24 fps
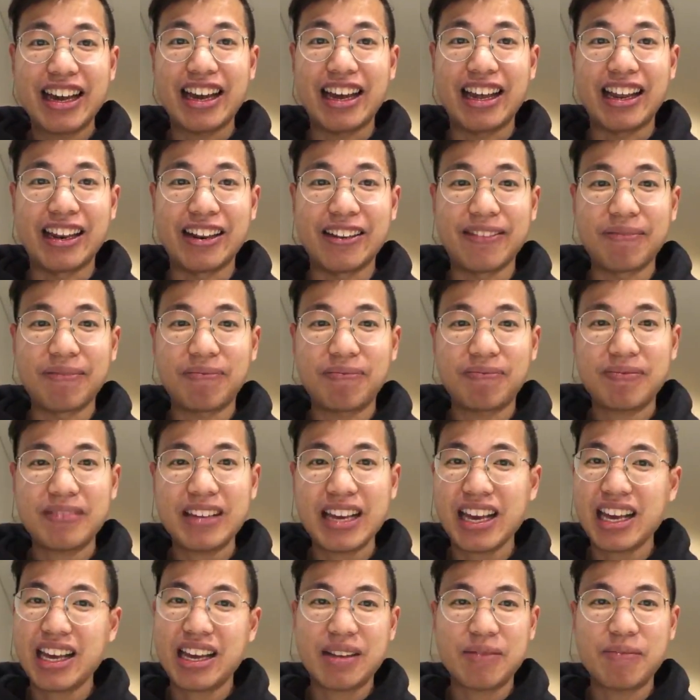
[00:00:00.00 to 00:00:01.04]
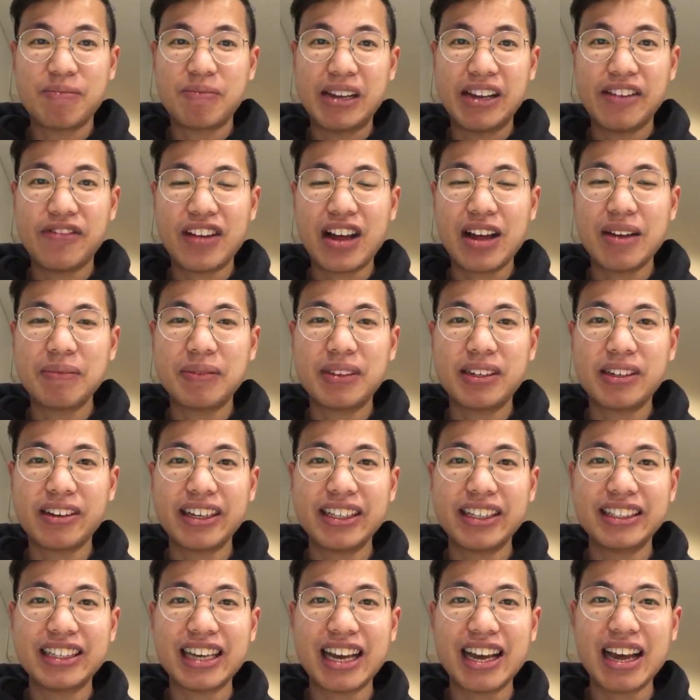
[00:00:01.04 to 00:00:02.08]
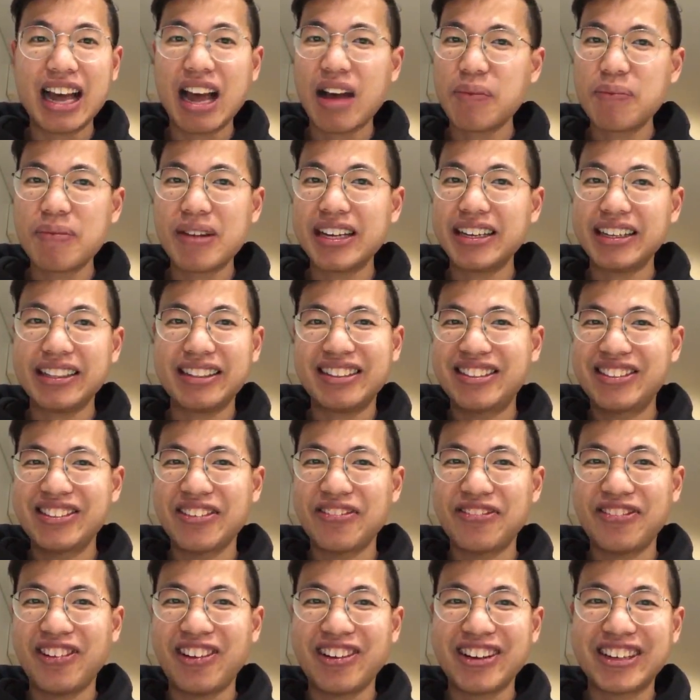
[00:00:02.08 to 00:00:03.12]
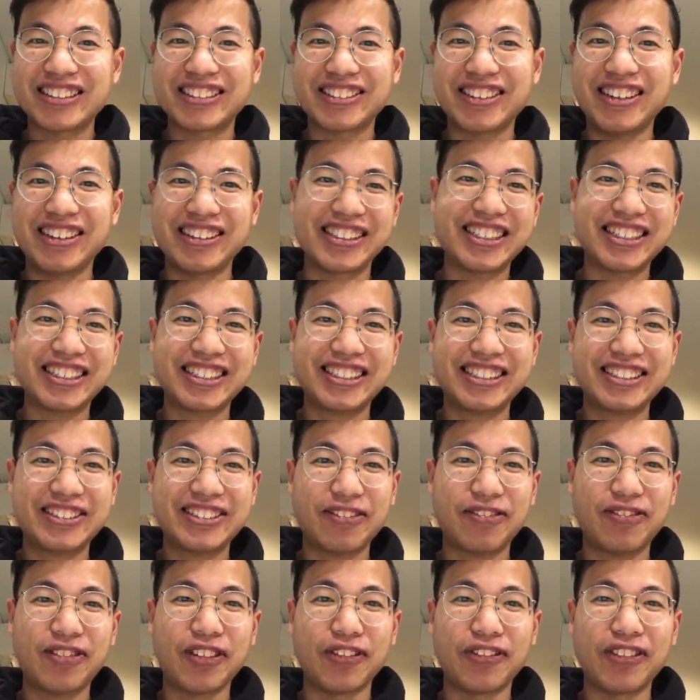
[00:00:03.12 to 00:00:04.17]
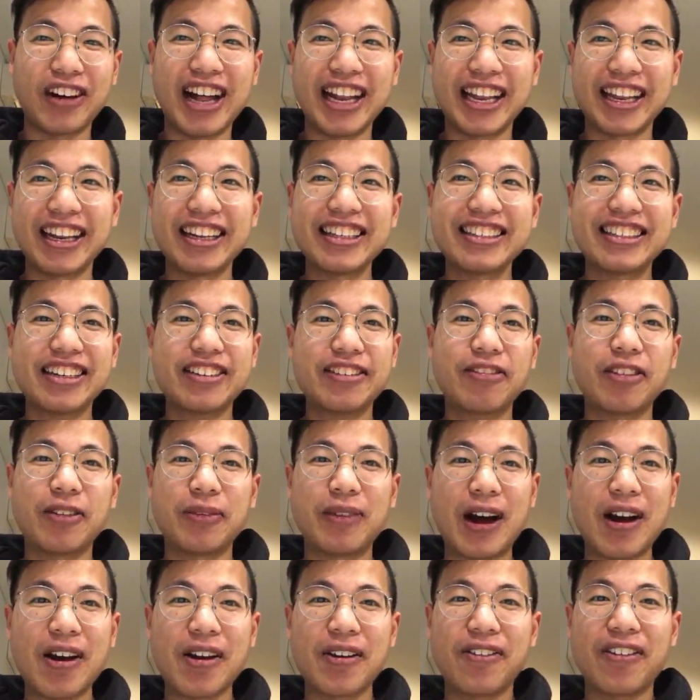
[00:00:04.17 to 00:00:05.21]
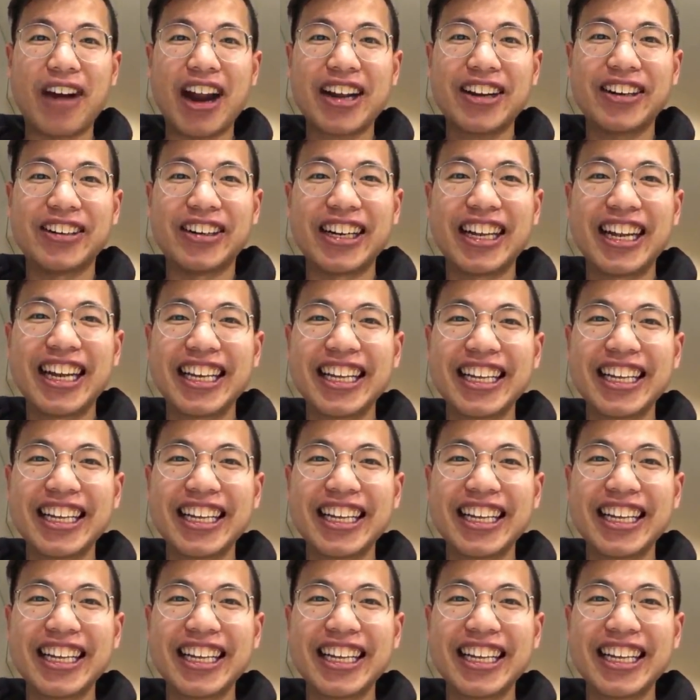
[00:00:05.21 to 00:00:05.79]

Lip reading: And yeah, if I'm going there, I might do a vlog as well, just for fun, just for my own record.